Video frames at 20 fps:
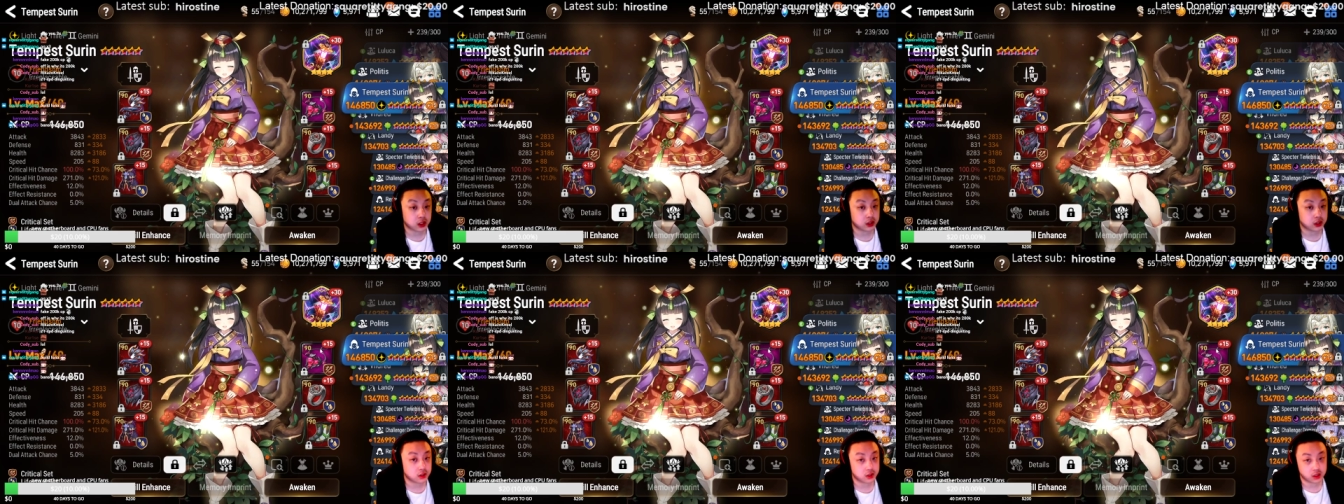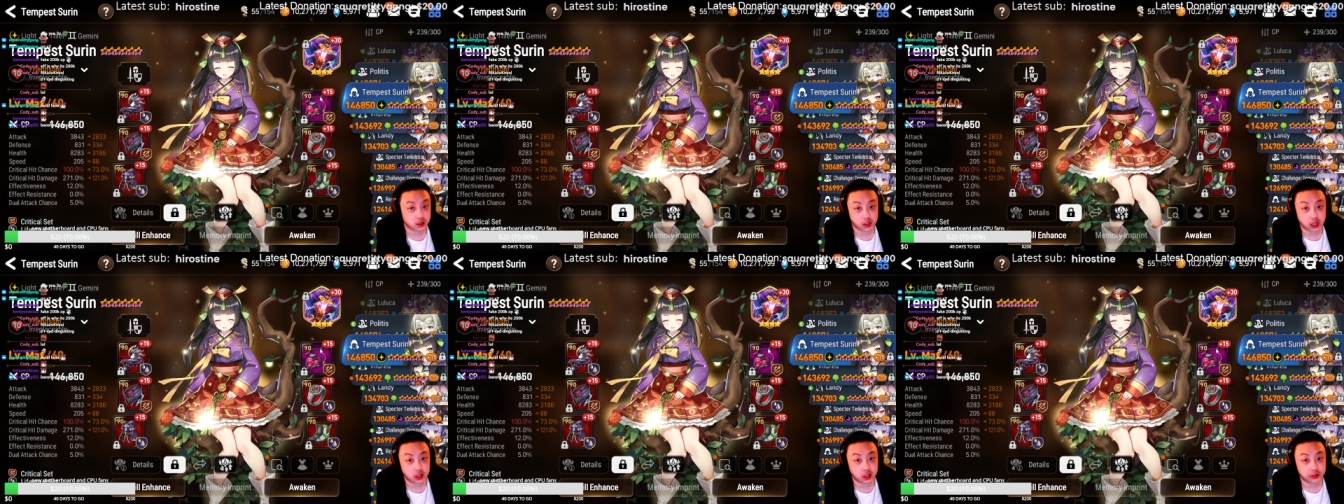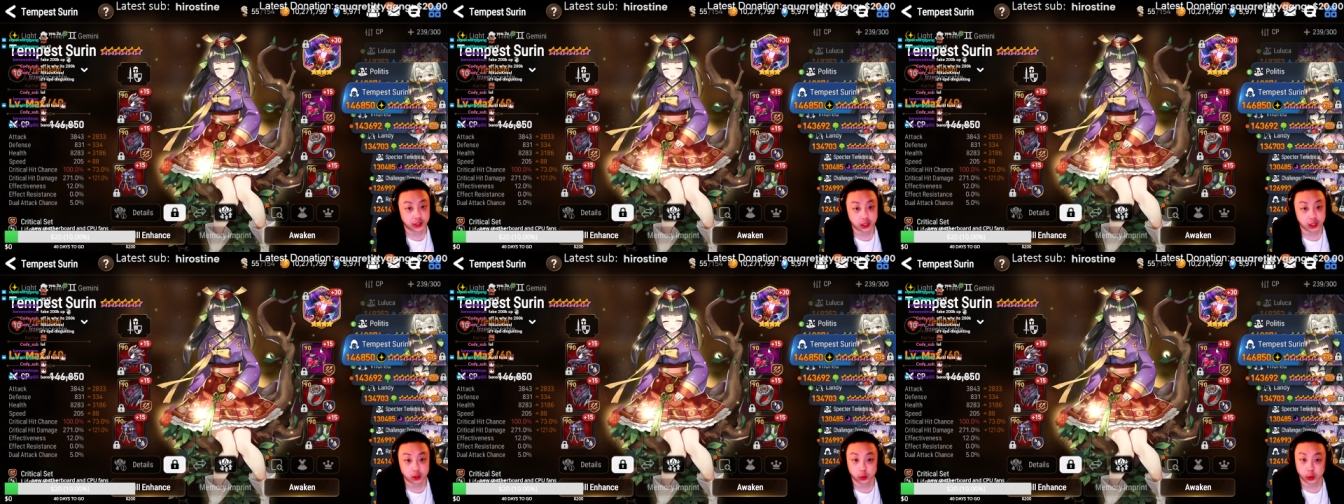There's a lot of
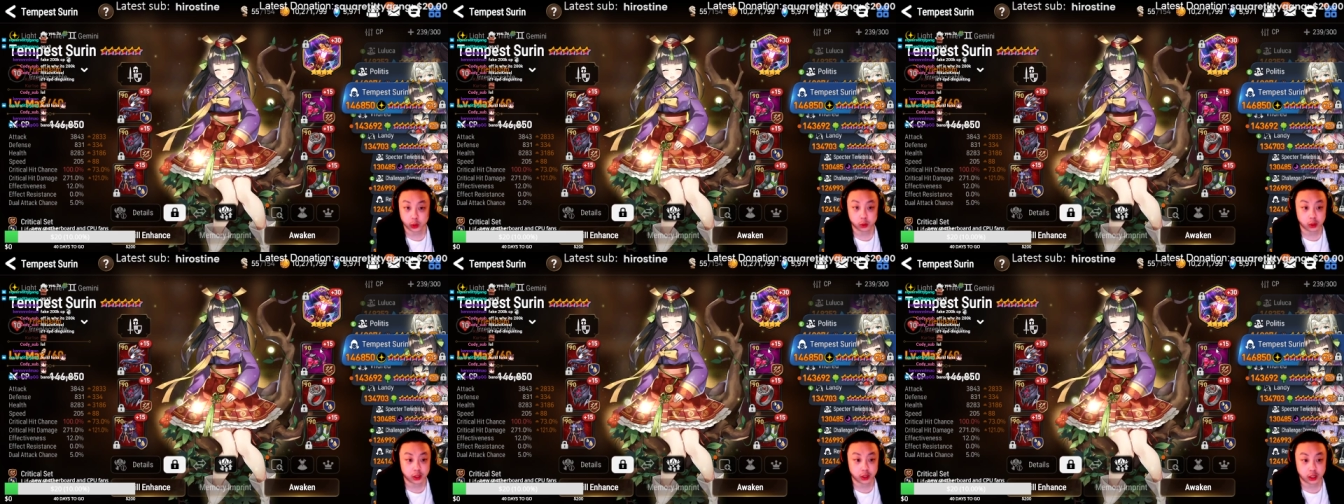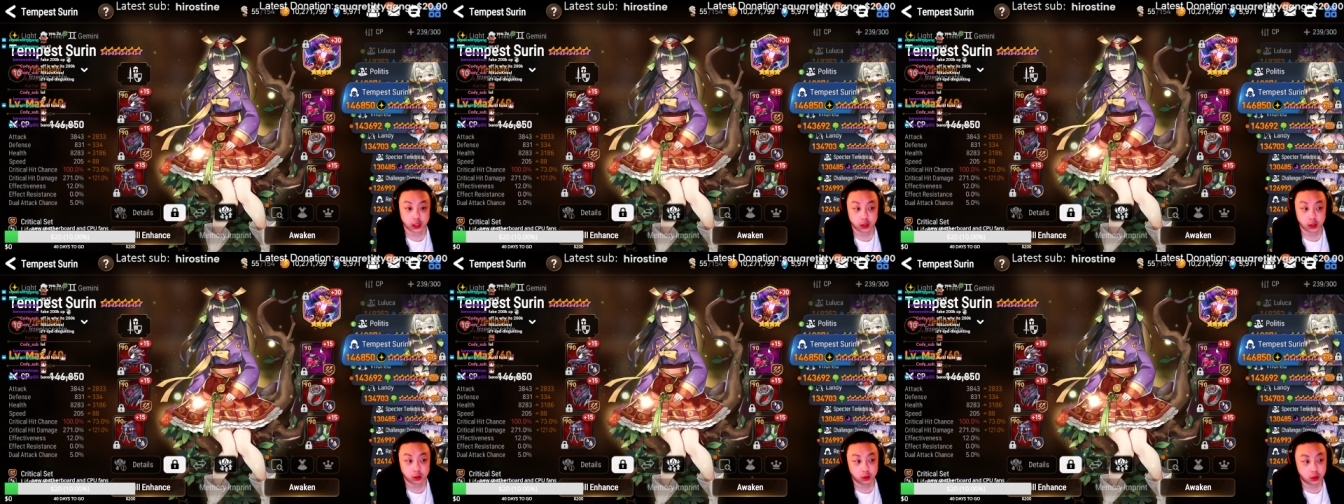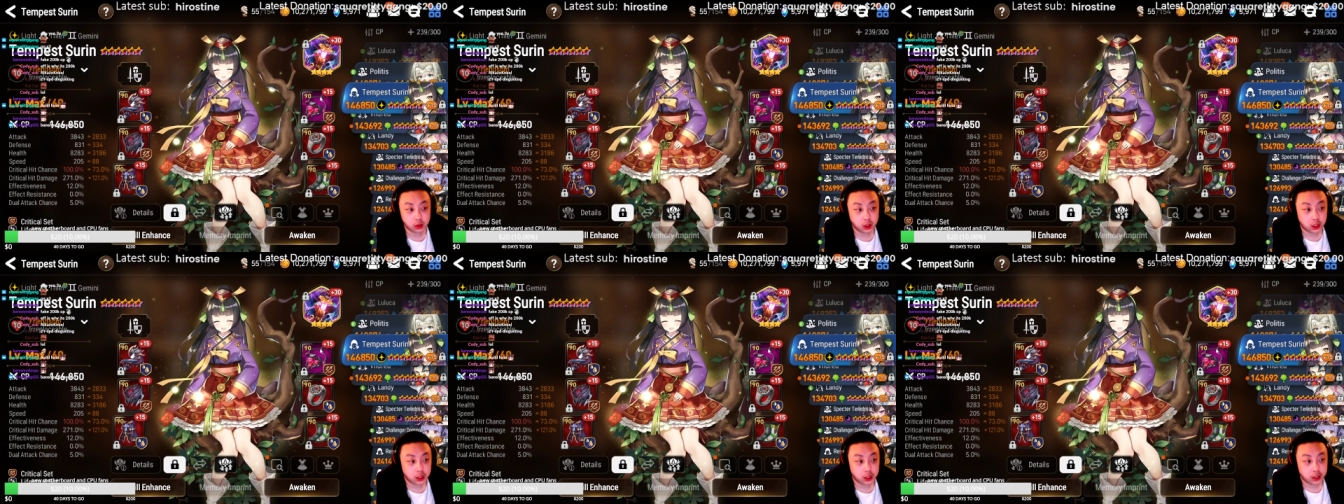AoE right now.
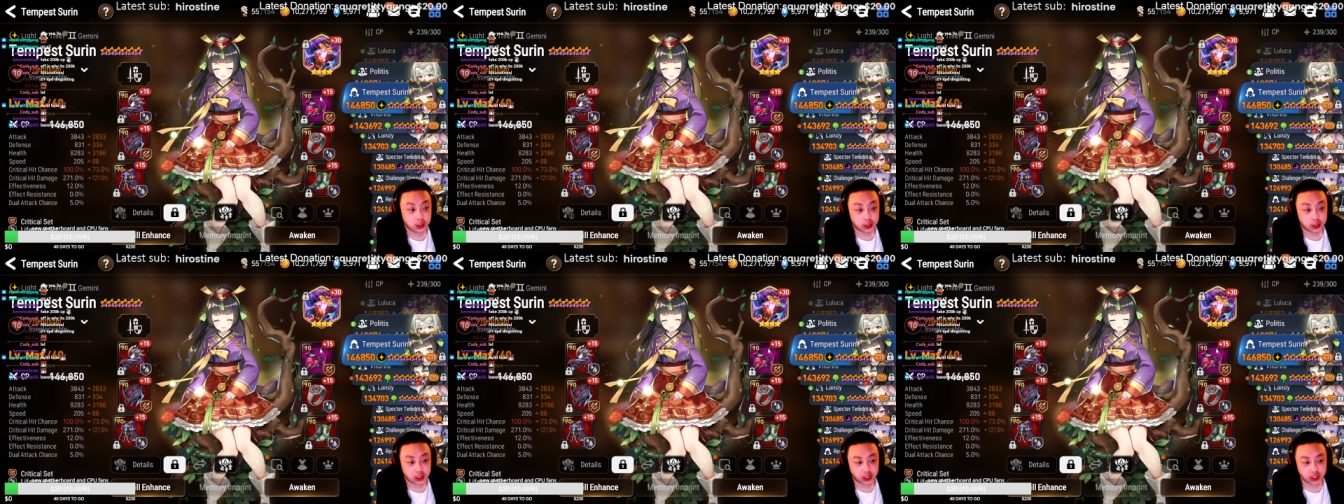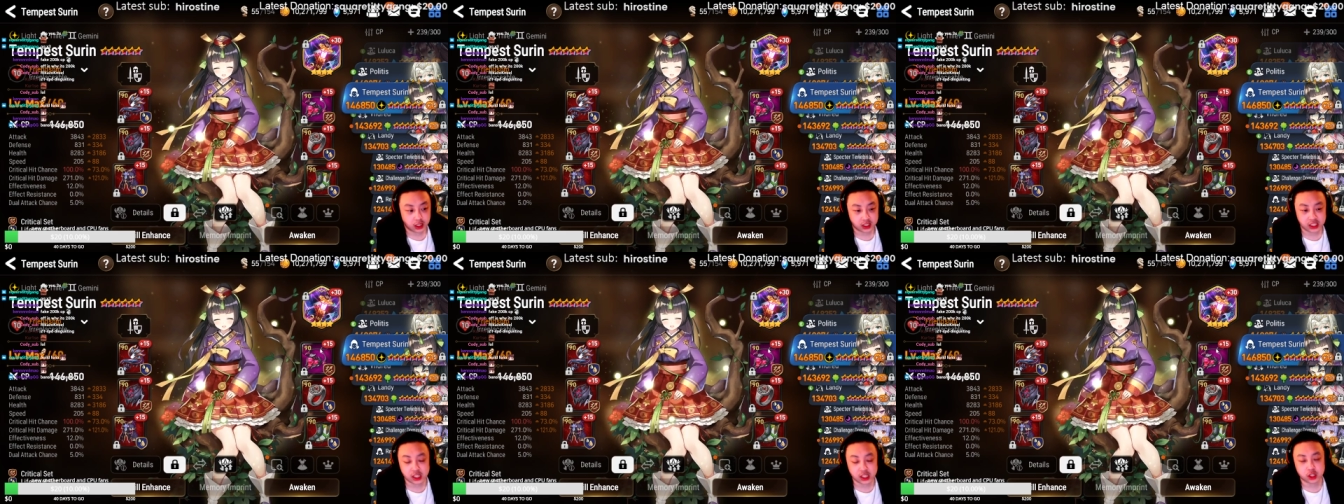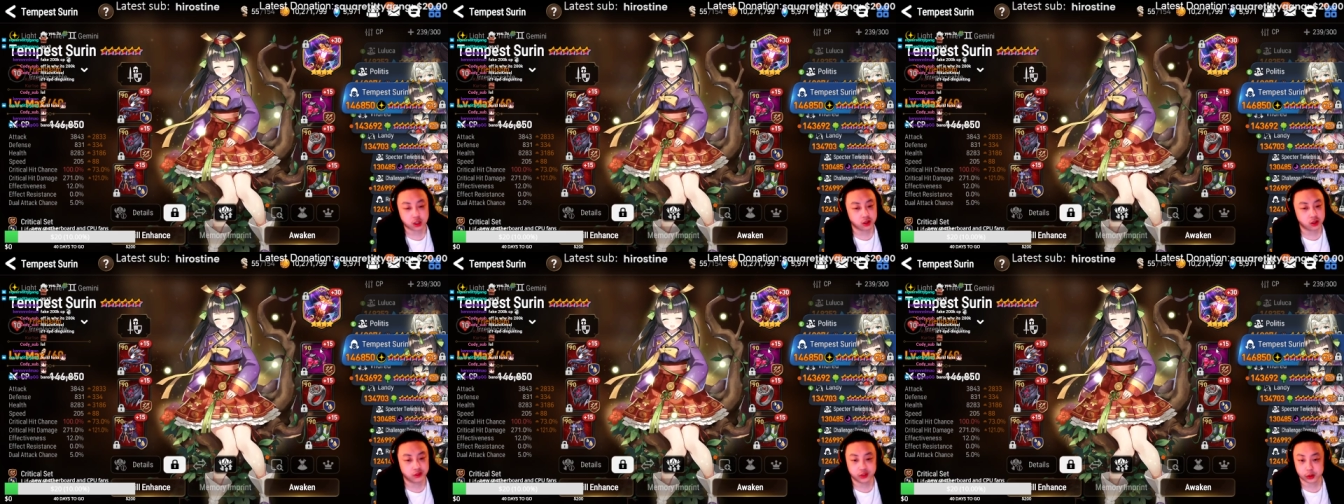
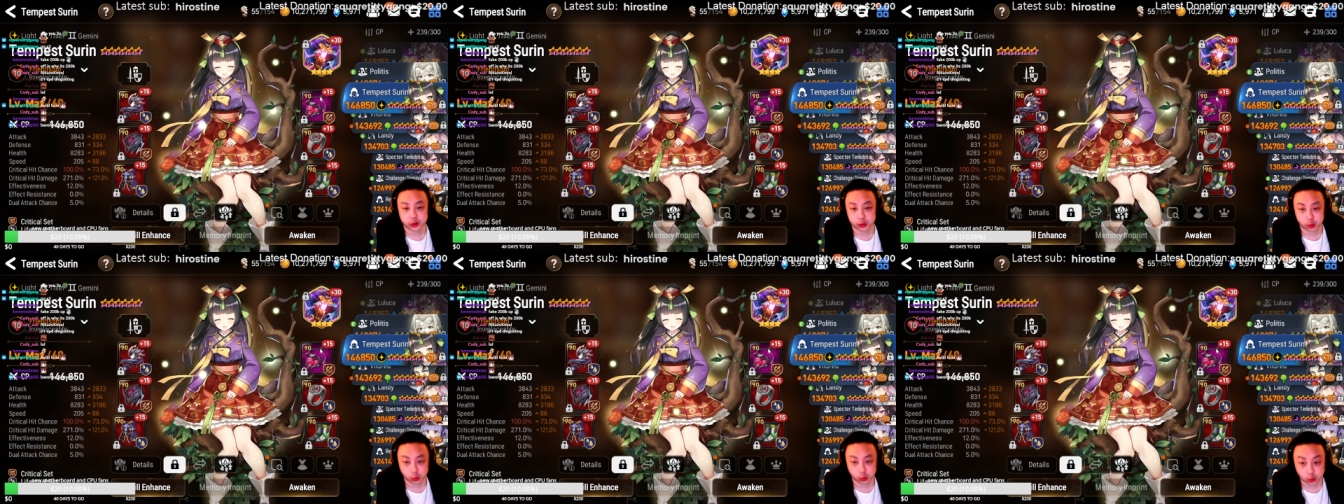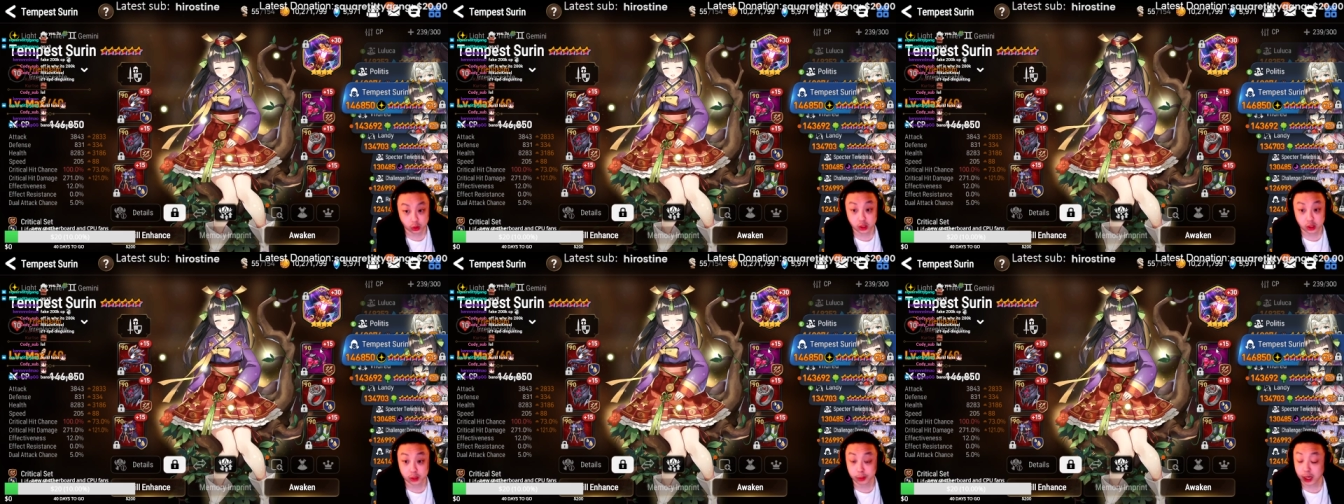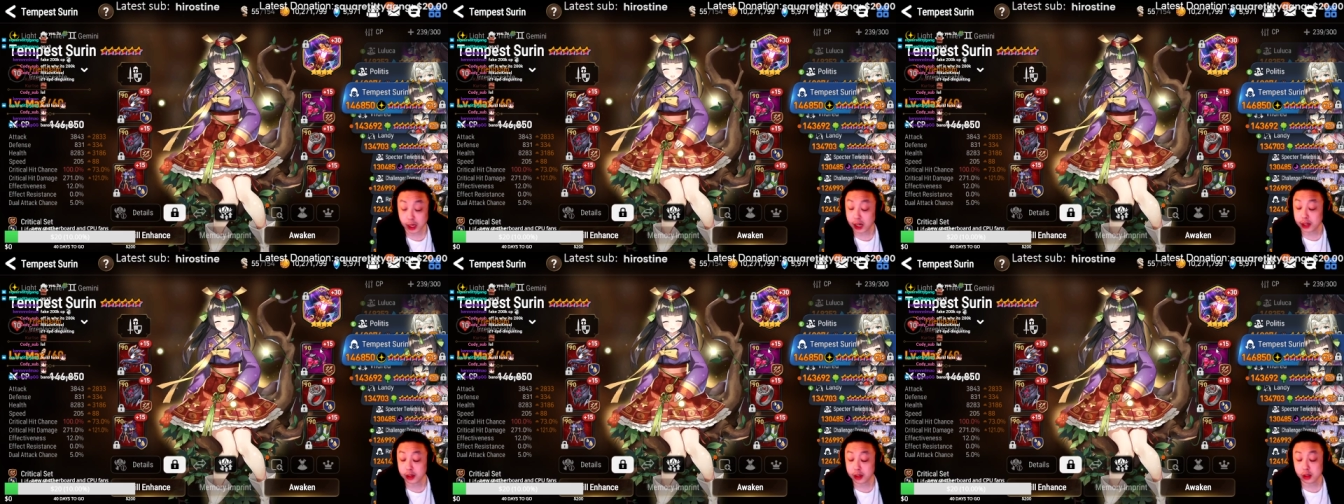T-Surin feels really
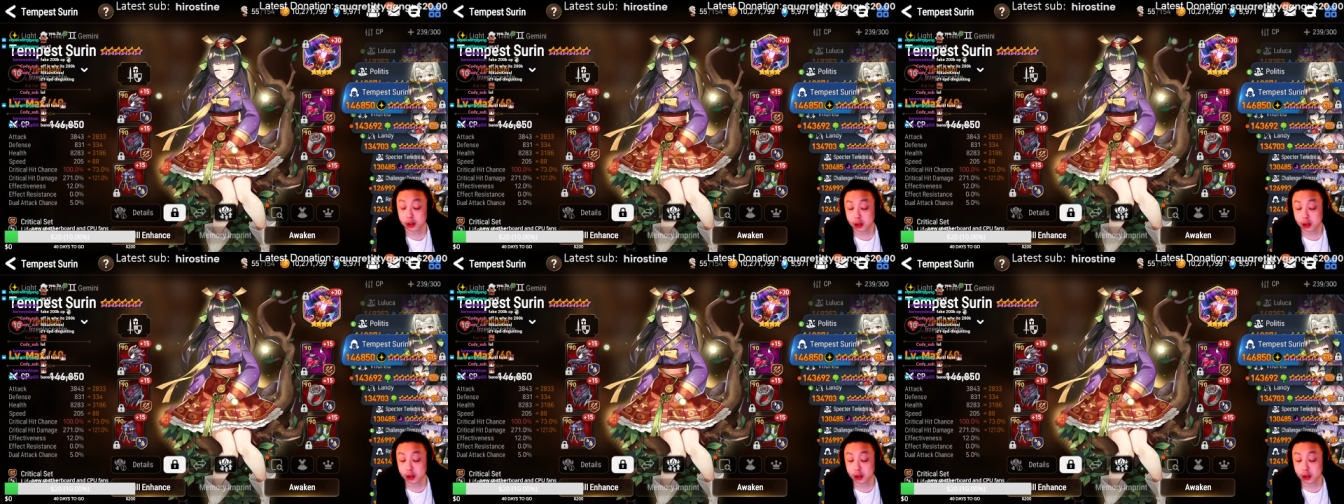bad.